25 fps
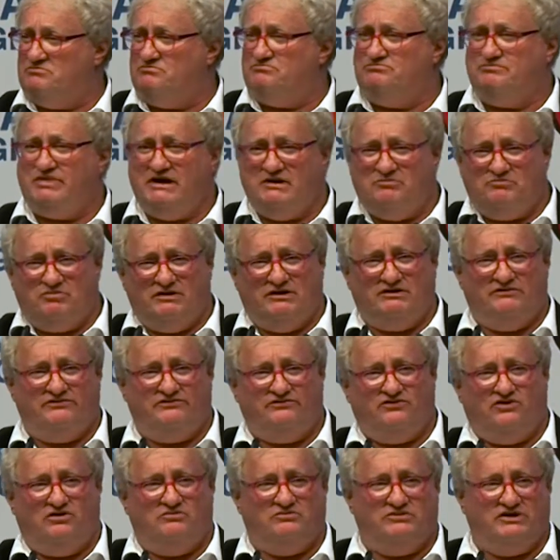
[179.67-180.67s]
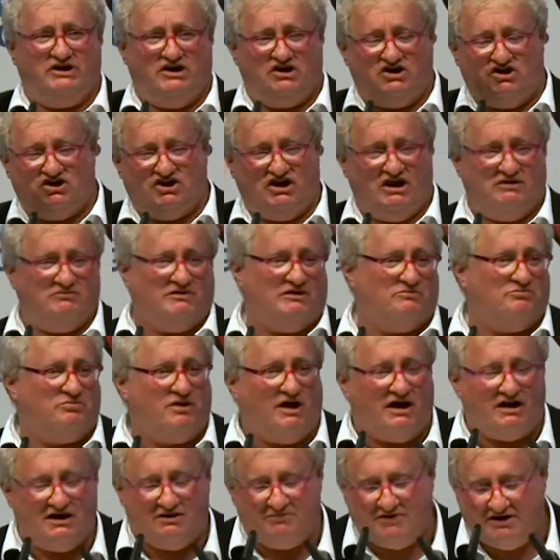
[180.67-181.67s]
people from the German
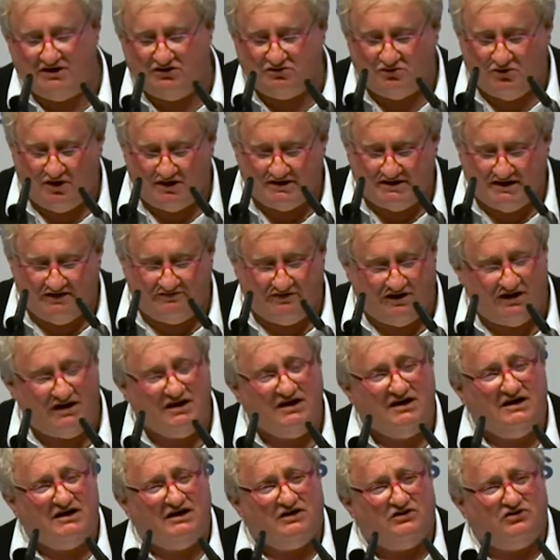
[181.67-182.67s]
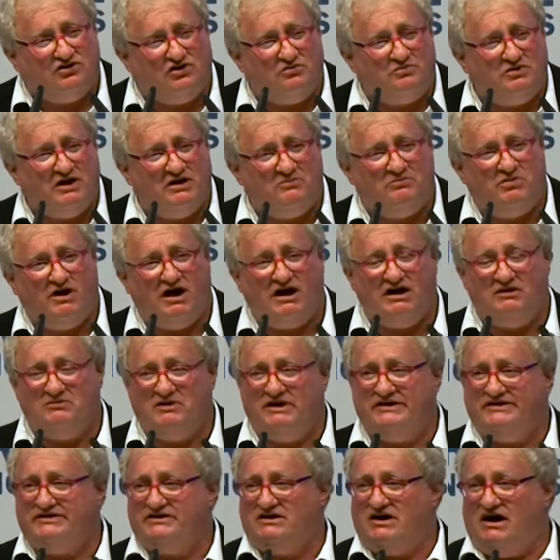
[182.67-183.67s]
parliament or whatever, the European
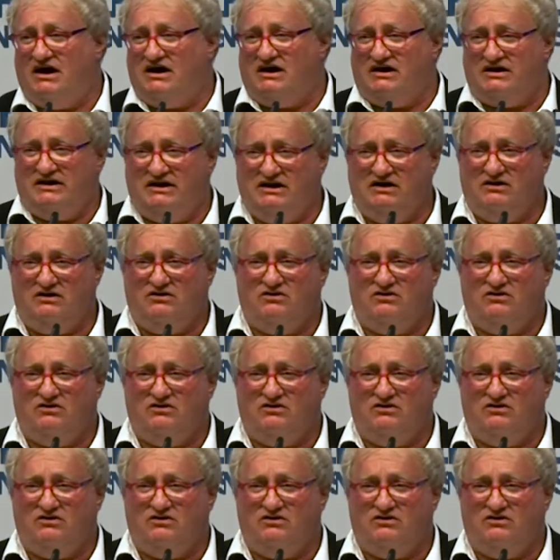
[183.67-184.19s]
Parliament, are here